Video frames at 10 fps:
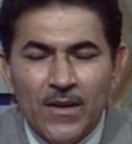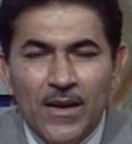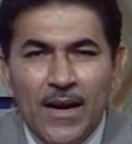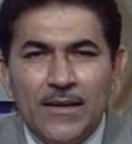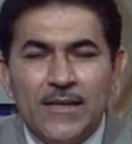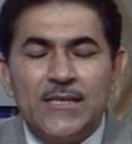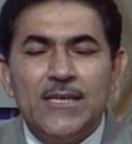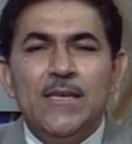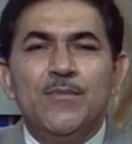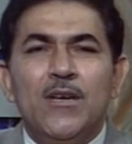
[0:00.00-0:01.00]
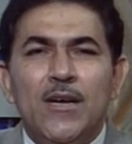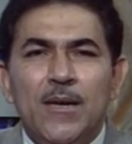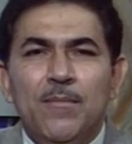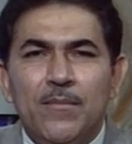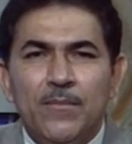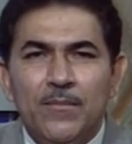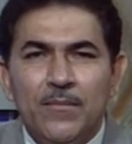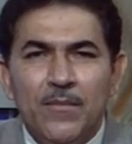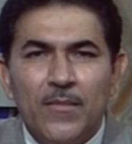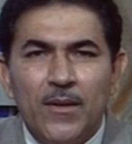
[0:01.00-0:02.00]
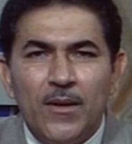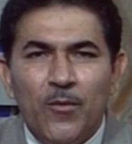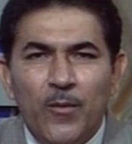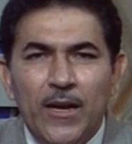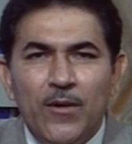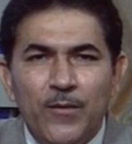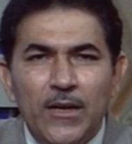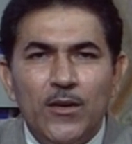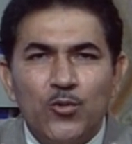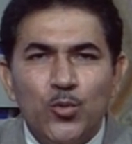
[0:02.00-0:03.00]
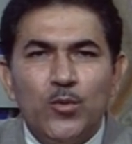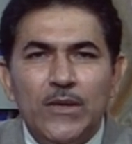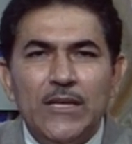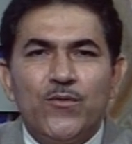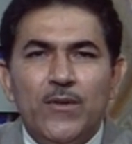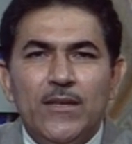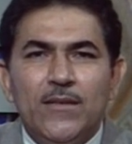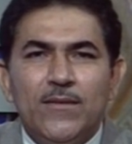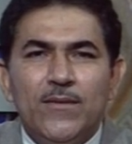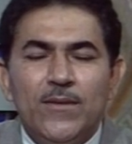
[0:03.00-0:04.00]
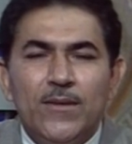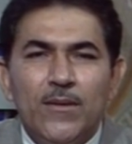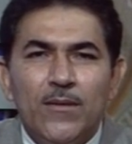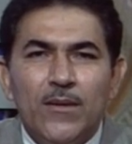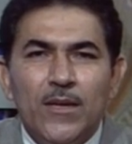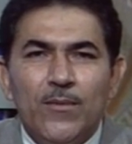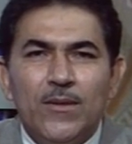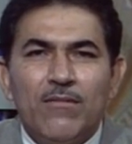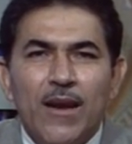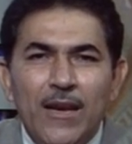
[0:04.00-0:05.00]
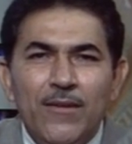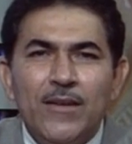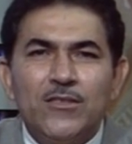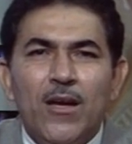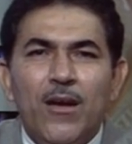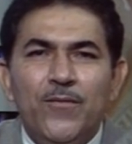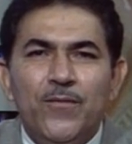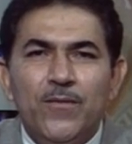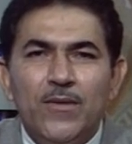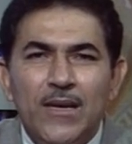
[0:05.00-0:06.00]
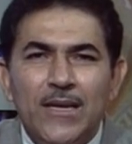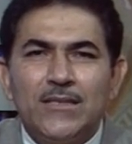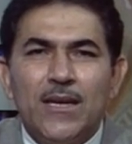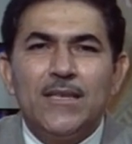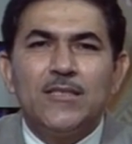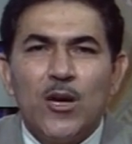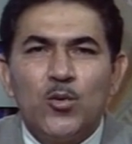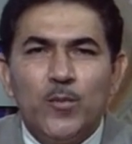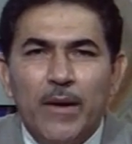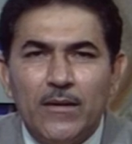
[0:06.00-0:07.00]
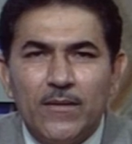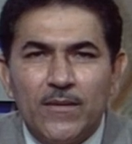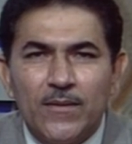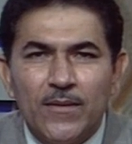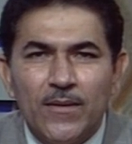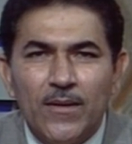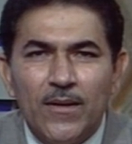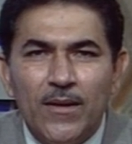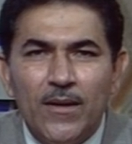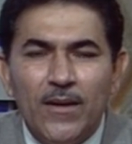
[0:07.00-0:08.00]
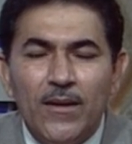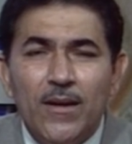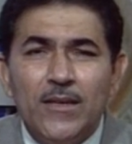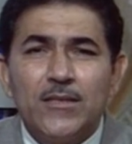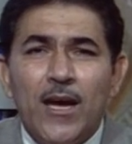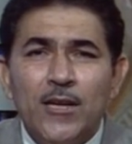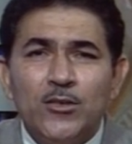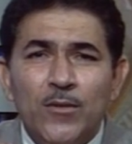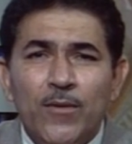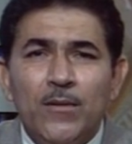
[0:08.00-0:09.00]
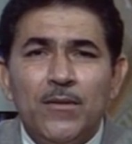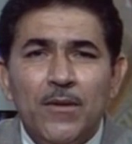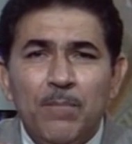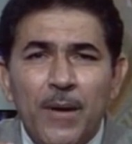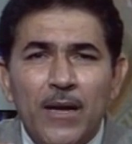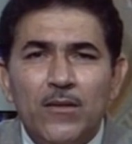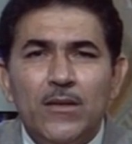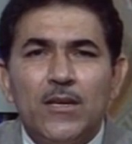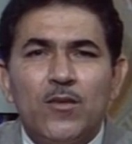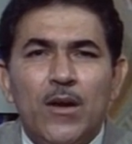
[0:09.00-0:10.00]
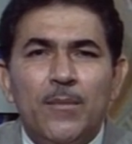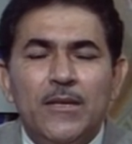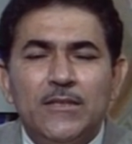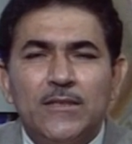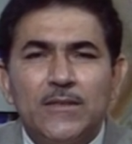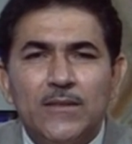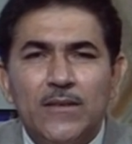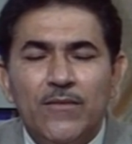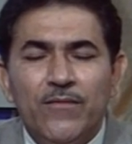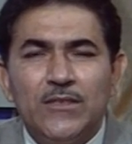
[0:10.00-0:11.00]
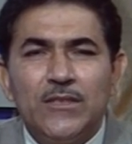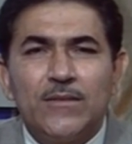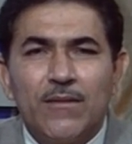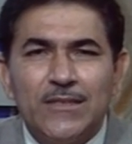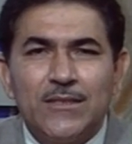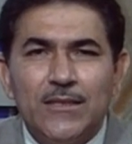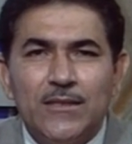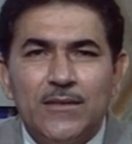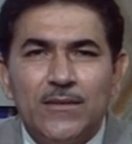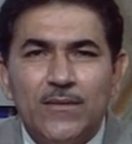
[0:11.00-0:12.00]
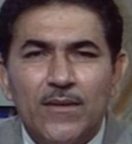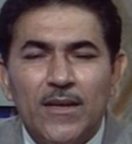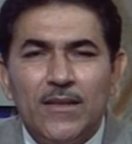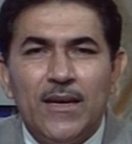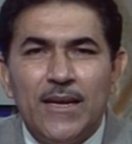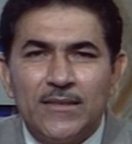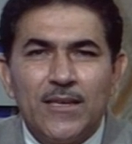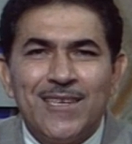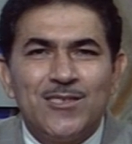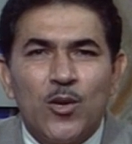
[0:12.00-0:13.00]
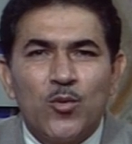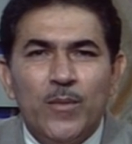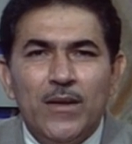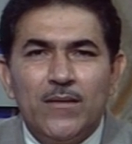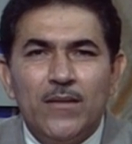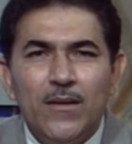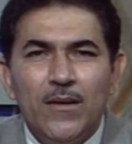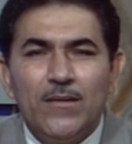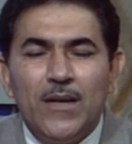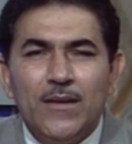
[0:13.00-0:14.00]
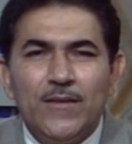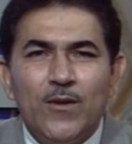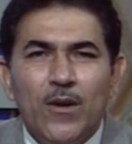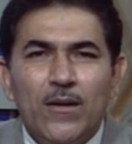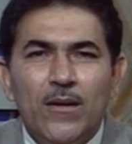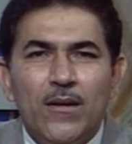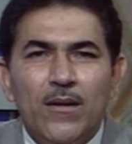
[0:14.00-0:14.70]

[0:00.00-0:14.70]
And at the same time, when we do reiterate even the relevance of SRS document, it's also one of the very peculiar requirements which is listed in the SRS document, that is your